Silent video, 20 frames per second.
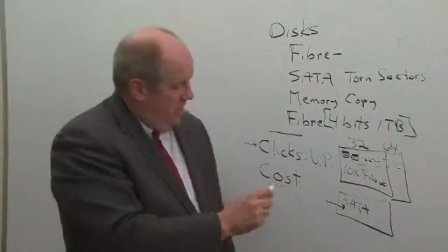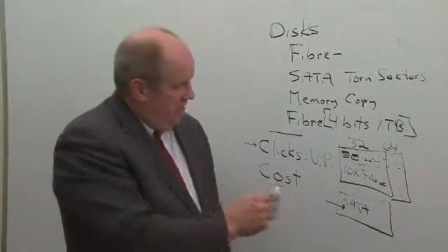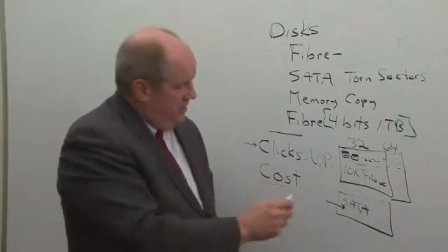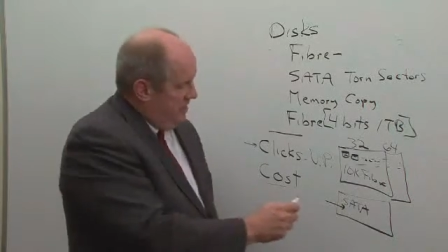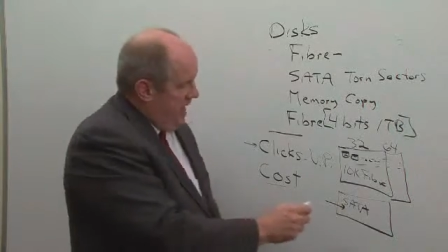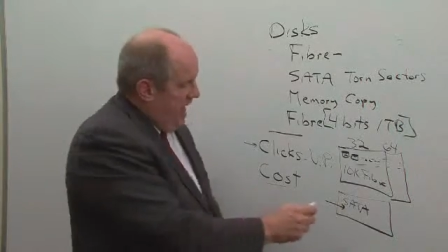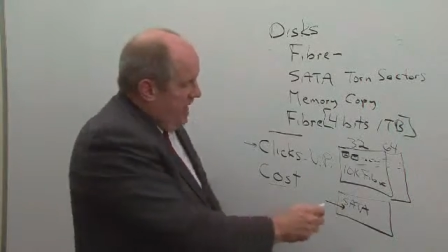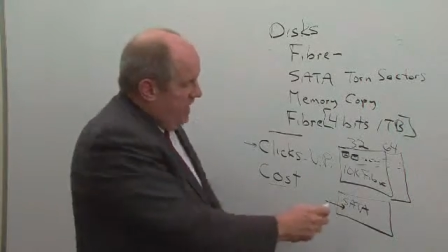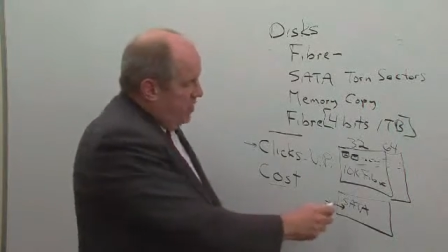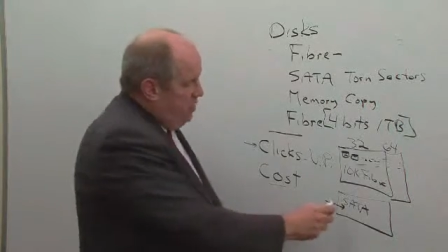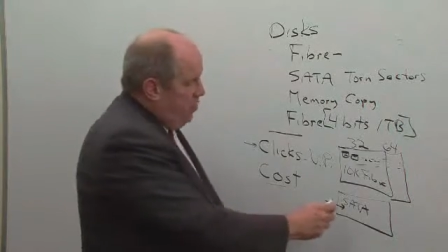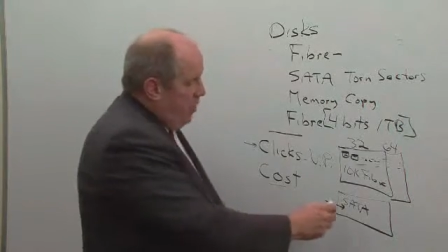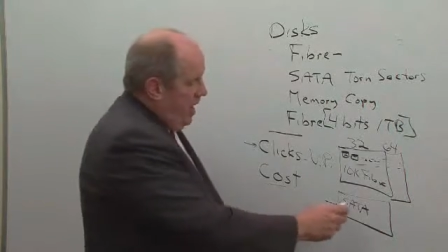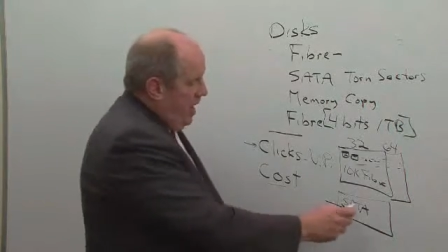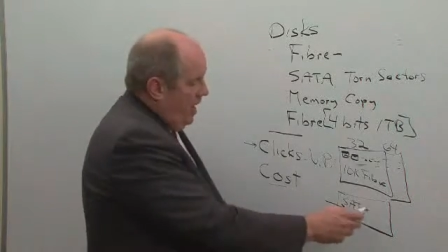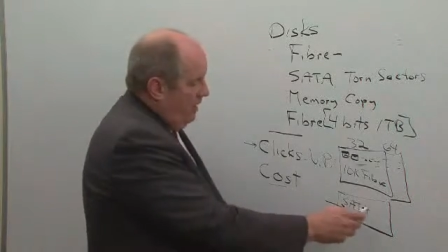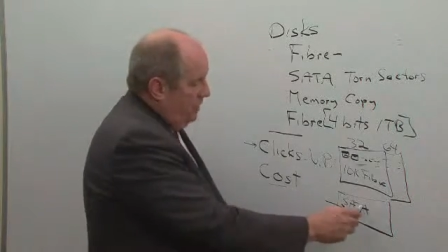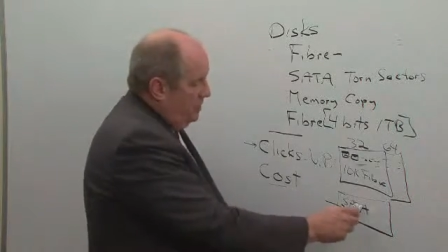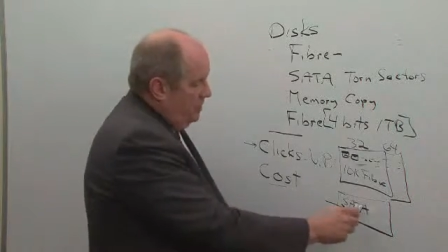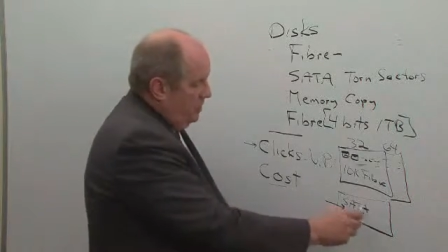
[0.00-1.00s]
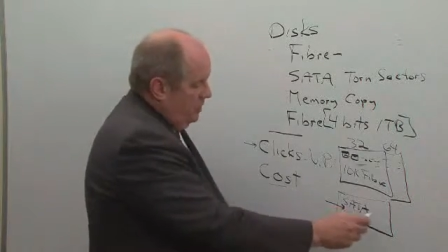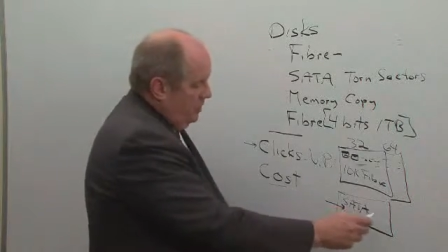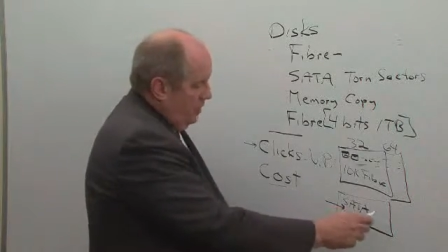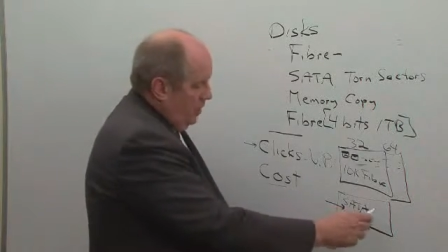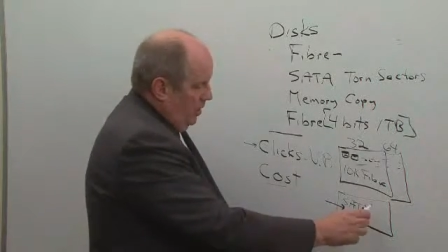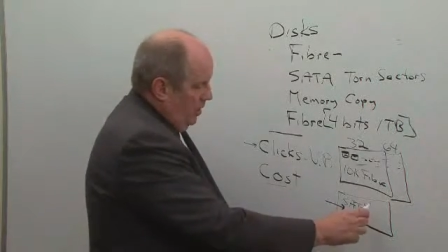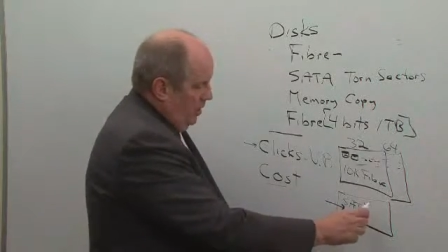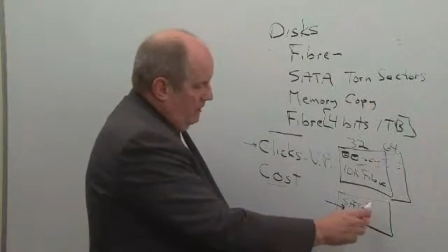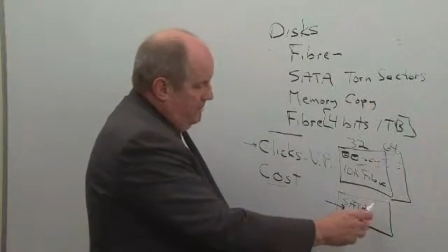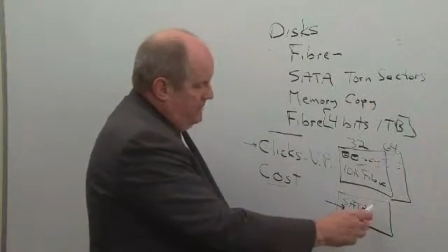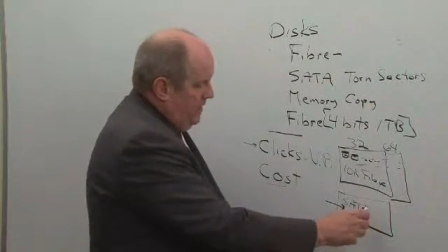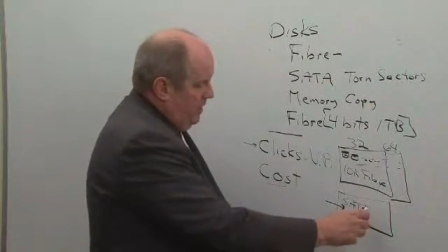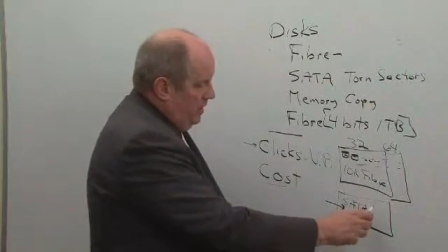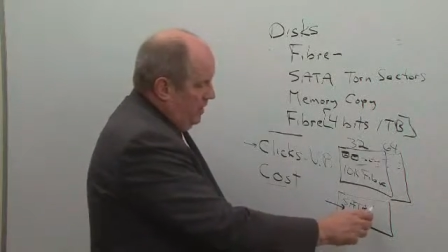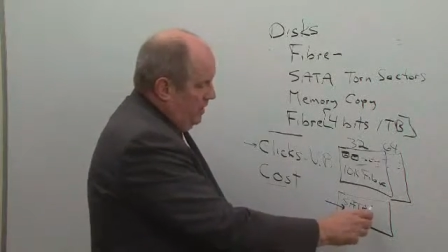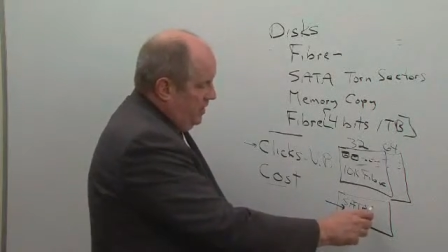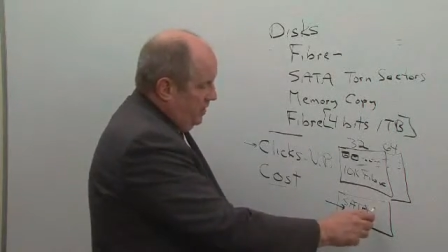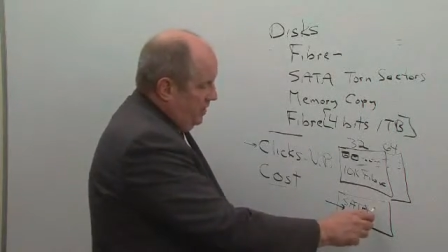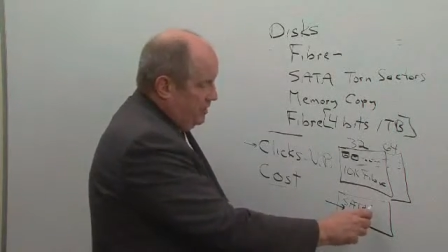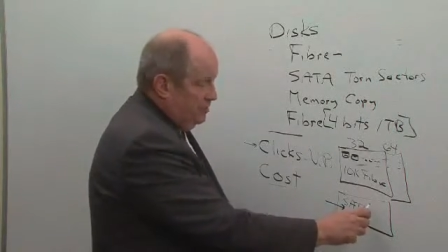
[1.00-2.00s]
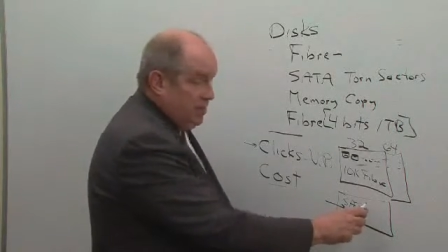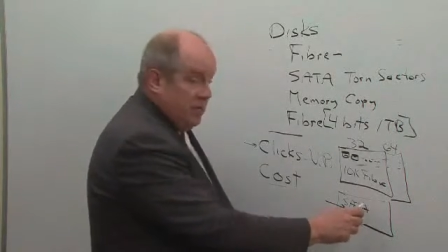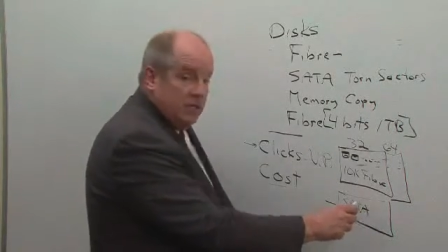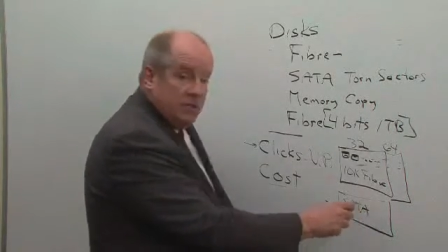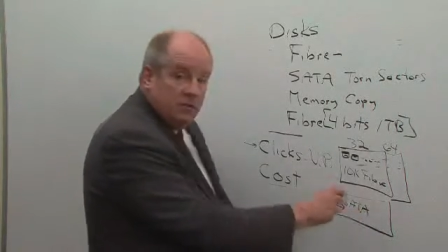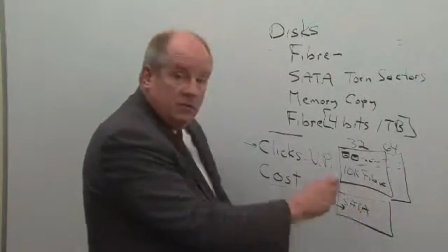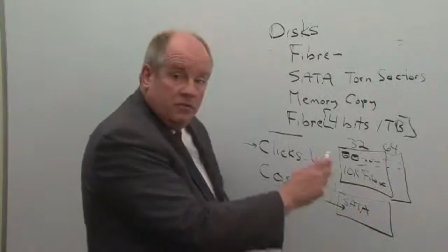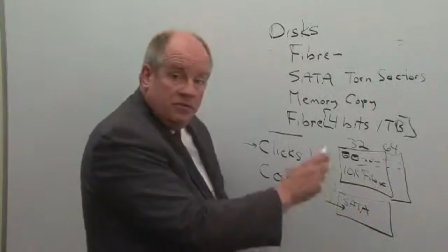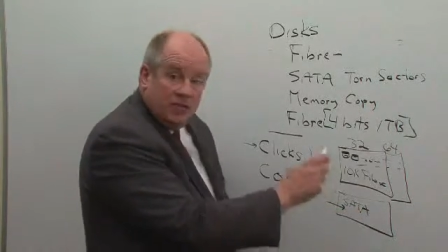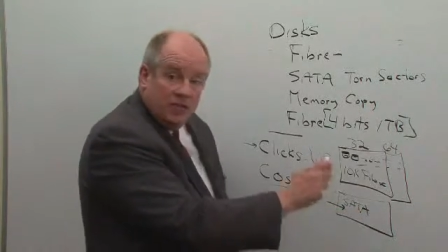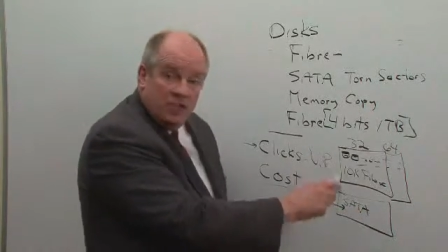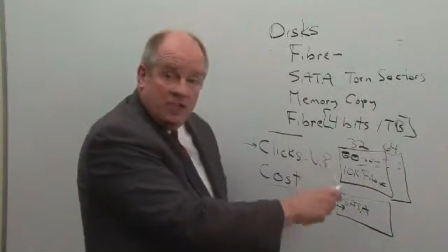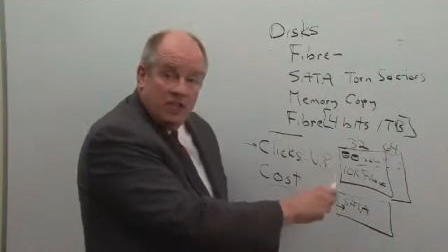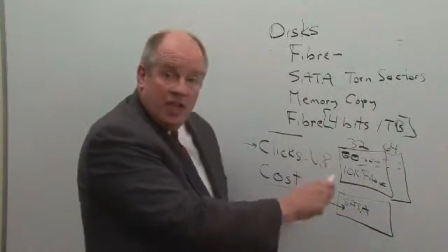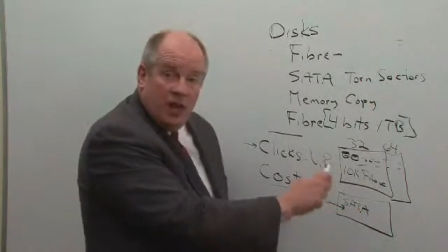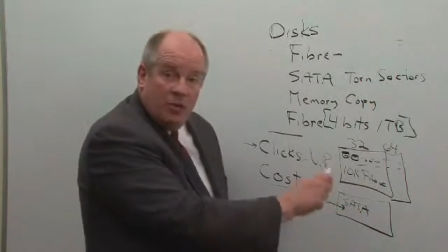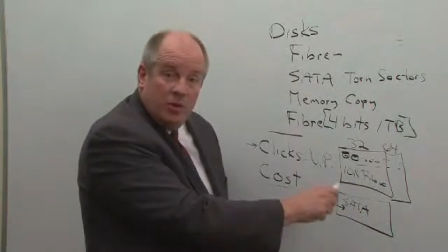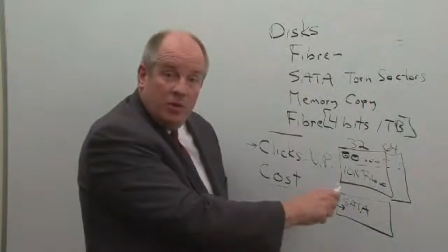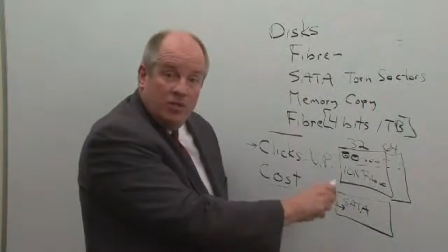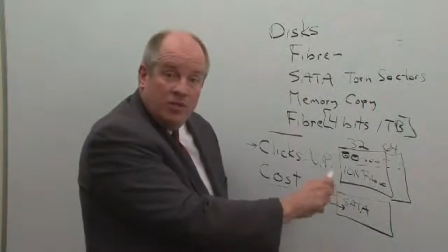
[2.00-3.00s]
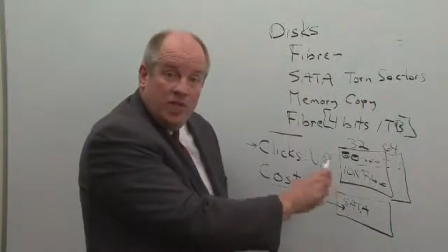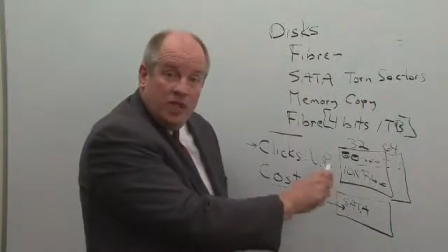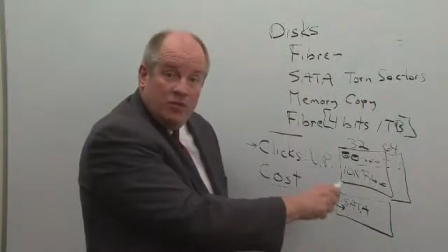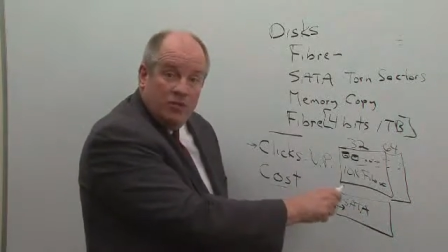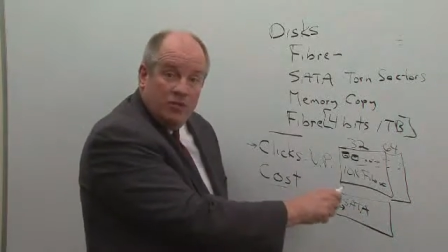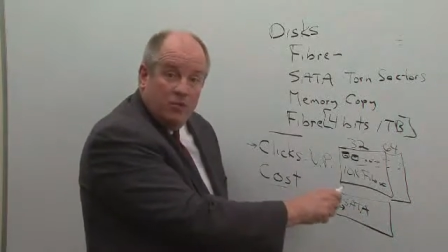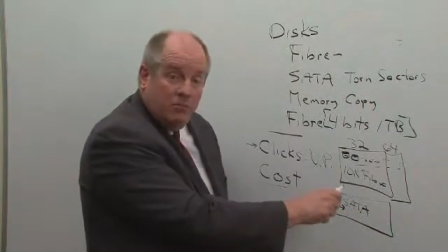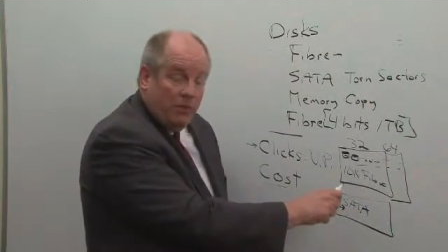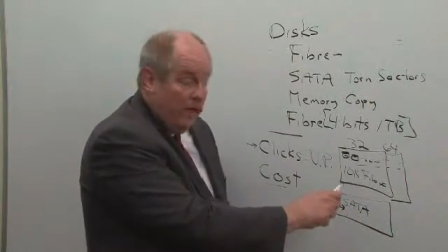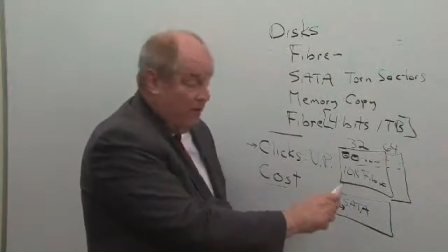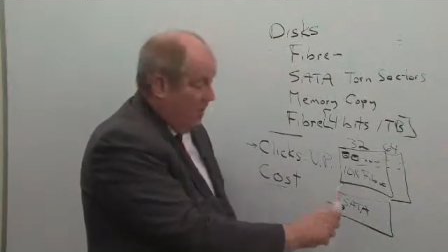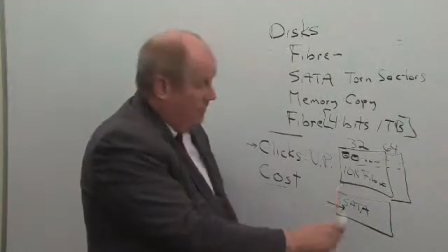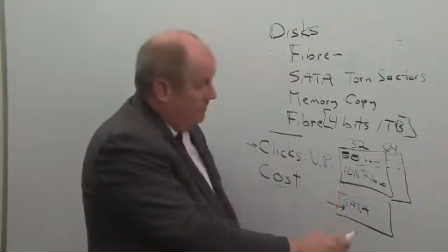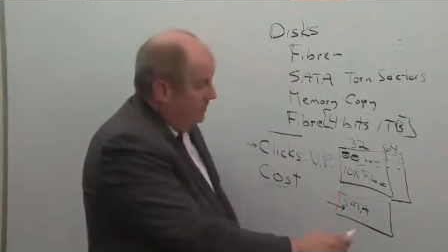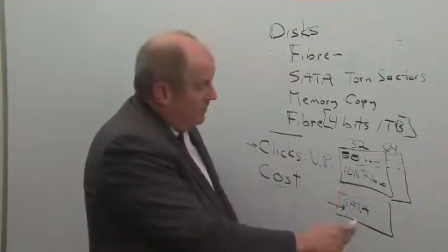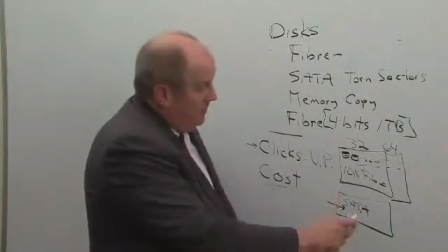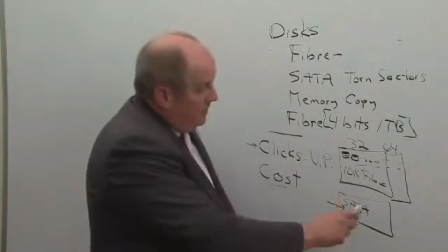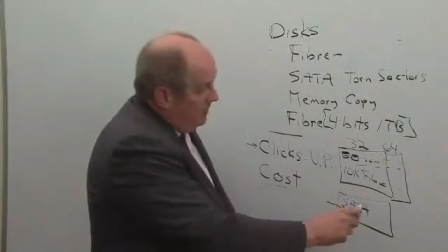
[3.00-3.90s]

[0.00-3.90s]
SATA drives are very inexpensive. This is how we save your money.